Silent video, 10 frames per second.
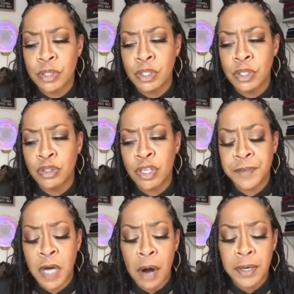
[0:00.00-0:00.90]
you know, Jeff
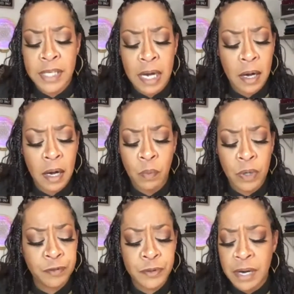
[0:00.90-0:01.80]
Karras, our
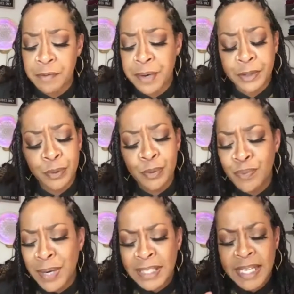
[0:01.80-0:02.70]
wonderful director, who
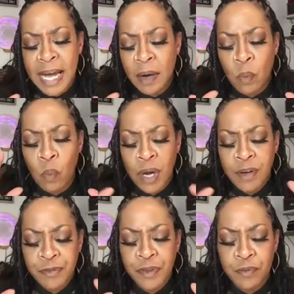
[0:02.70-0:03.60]
really had a
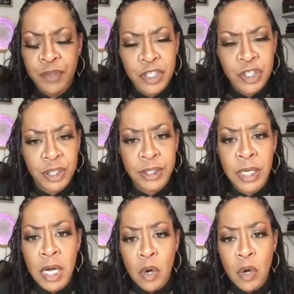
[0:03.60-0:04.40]
wonderful vision